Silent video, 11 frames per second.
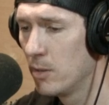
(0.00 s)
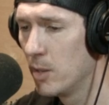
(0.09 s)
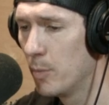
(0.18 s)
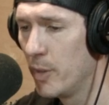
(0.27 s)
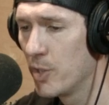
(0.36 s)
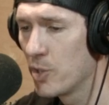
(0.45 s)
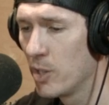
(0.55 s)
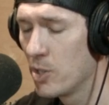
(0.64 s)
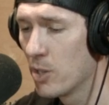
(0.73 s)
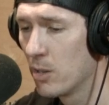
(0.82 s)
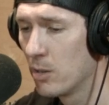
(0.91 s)
No pinching
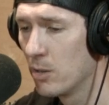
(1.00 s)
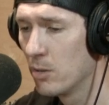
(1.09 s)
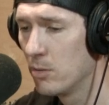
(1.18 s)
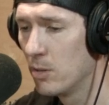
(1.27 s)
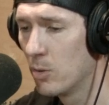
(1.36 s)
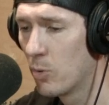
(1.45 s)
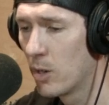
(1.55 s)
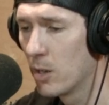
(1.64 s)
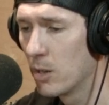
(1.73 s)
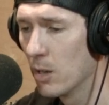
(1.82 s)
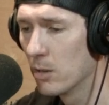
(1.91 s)
each other, no
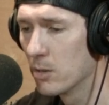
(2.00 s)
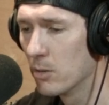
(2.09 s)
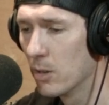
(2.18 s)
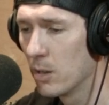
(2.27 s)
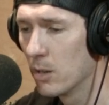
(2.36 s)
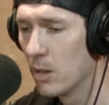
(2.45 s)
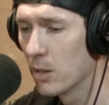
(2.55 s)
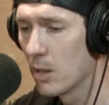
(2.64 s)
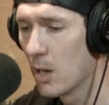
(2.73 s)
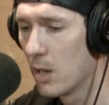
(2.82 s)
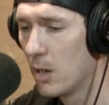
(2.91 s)
wearing colors or anything like
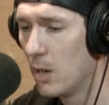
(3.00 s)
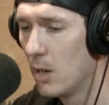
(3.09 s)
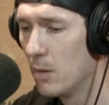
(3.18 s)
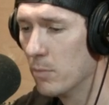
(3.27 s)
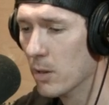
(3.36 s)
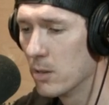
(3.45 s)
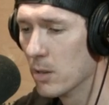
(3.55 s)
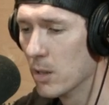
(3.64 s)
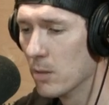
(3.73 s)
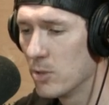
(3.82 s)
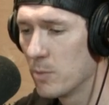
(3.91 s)
that. But
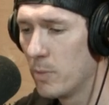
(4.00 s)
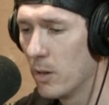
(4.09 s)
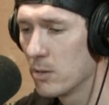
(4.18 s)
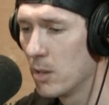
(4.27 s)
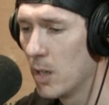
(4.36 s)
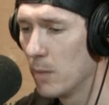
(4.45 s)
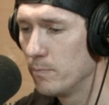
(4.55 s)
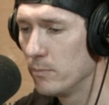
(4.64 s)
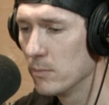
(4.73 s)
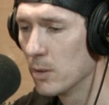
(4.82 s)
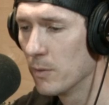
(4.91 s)
just posted up,
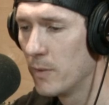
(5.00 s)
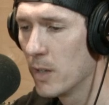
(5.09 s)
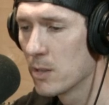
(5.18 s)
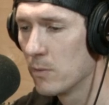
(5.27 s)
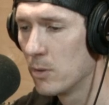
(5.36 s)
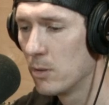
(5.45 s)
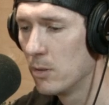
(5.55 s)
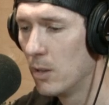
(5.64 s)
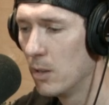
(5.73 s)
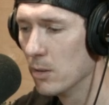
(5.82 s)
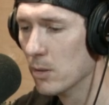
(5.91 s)
little festival,
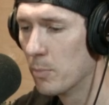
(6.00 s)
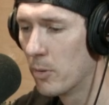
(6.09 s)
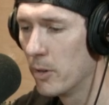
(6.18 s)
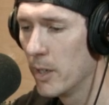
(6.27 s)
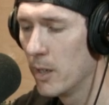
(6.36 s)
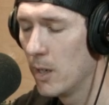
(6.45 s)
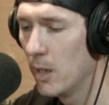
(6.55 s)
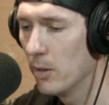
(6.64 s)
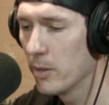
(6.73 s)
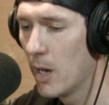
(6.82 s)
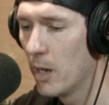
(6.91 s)
little parade.
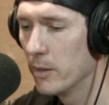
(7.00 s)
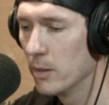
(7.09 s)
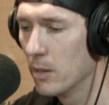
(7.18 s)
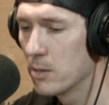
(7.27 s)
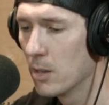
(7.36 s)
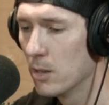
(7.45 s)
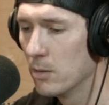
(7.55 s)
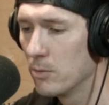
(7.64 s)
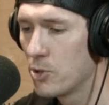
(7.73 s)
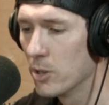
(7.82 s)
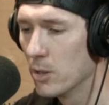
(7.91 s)
Hell yeah, dude. Let's go
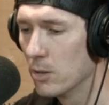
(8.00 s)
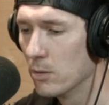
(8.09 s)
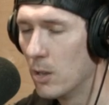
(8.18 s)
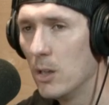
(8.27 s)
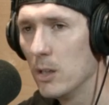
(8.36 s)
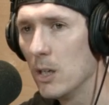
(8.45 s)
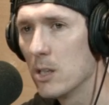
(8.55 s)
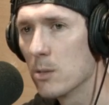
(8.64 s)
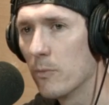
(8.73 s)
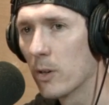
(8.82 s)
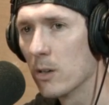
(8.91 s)
chill, eat
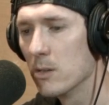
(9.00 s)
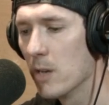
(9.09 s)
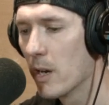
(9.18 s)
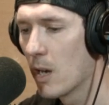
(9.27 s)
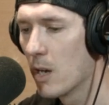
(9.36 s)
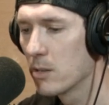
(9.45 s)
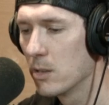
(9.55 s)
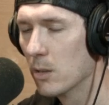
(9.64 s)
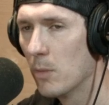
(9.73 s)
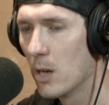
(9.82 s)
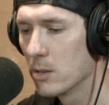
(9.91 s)
some freaking dank ass
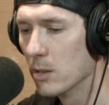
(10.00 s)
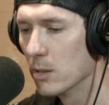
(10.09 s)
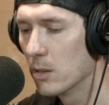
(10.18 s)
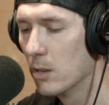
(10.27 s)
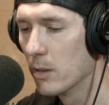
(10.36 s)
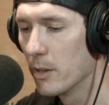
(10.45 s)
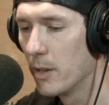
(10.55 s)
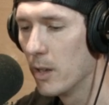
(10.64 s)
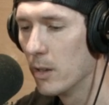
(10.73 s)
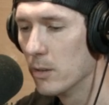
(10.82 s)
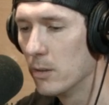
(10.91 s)
kielbasa and call it a
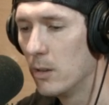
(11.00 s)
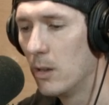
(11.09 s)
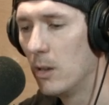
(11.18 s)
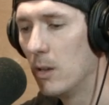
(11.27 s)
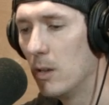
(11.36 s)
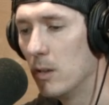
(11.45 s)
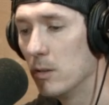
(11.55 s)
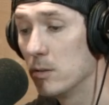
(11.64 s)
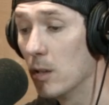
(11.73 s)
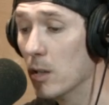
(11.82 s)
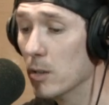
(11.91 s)
day, dude.
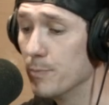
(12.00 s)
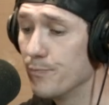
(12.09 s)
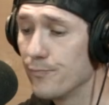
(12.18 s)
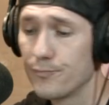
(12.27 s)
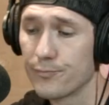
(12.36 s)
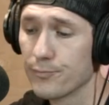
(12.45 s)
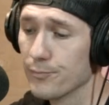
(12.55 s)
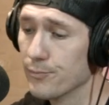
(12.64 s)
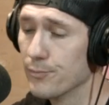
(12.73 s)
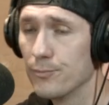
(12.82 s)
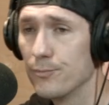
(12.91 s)
So
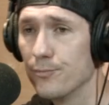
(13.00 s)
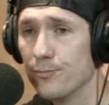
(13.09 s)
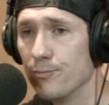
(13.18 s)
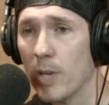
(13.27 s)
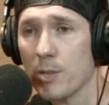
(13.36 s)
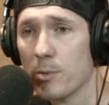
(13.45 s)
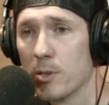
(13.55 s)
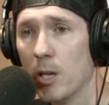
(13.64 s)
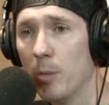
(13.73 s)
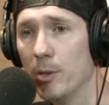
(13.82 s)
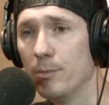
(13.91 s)
that's what's
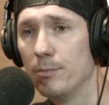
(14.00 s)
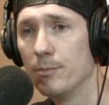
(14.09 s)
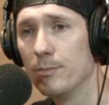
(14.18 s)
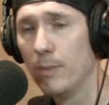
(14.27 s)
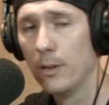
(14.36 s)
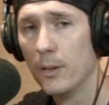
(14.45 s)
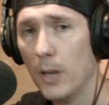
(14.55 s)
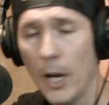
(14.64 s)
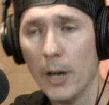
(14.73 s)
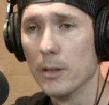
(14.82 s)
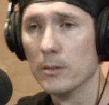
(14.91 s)
up, dude.
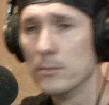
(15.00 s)
Aaron.